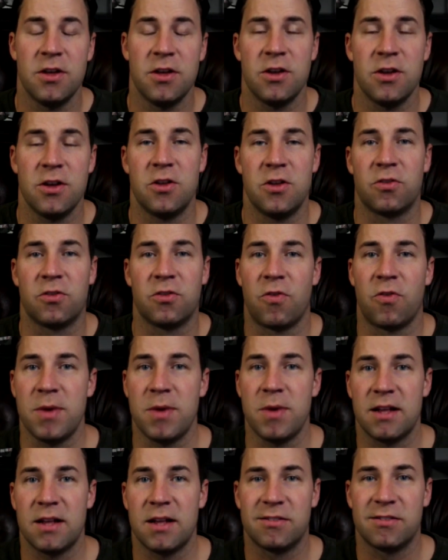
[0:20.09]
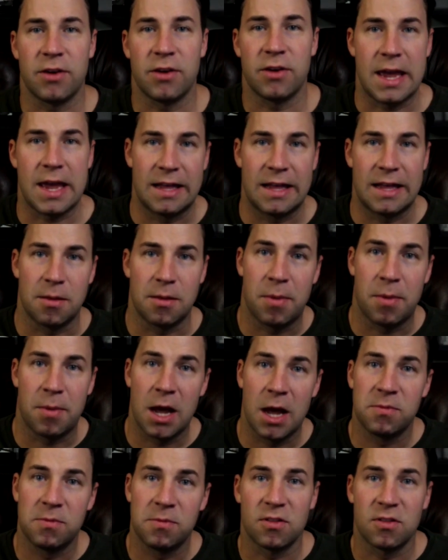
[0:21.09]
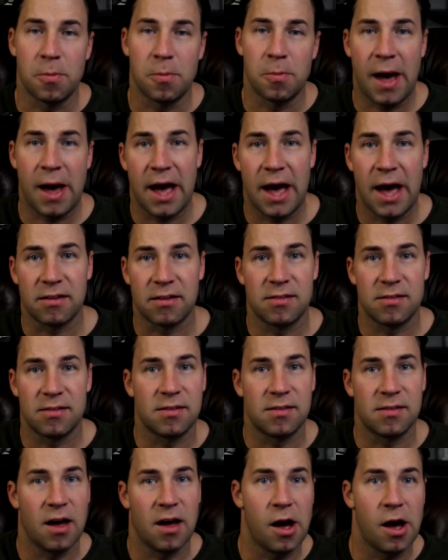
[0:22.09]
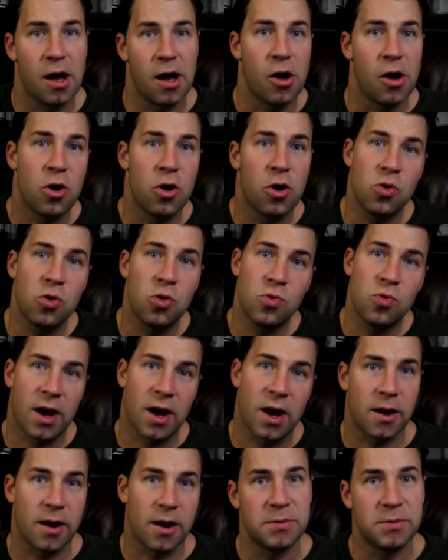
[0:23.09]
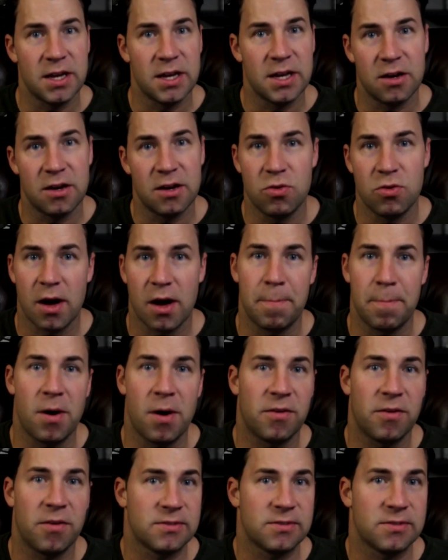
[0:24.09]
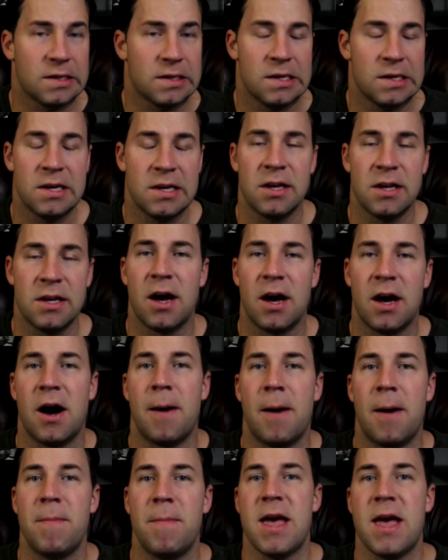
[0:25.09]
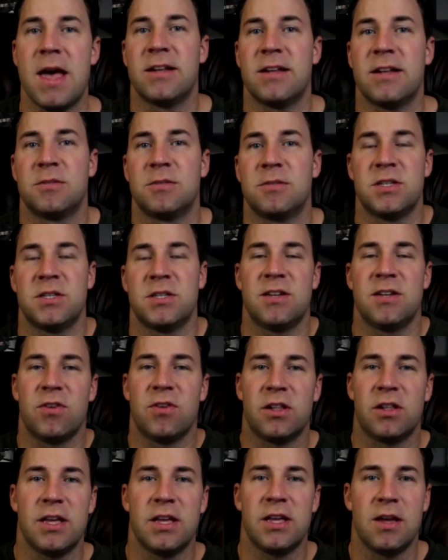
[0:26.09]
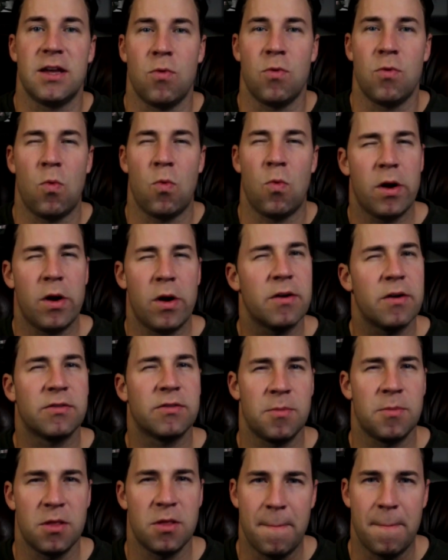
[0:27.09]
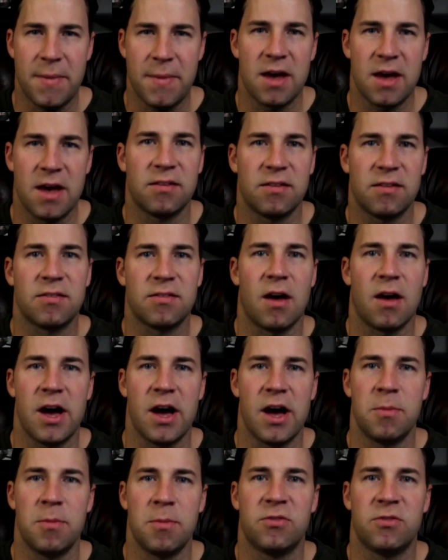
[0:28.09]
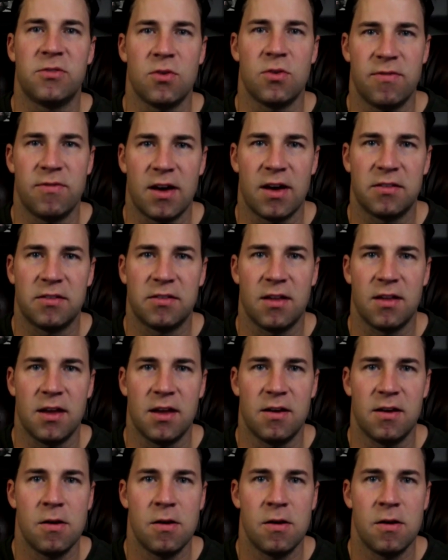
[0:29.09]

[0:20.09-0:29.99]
You know, so for me, it's looking at the pipes, the packs, uh, who got updated, who got buffed, um, and specifically, what are some of the best items to invest in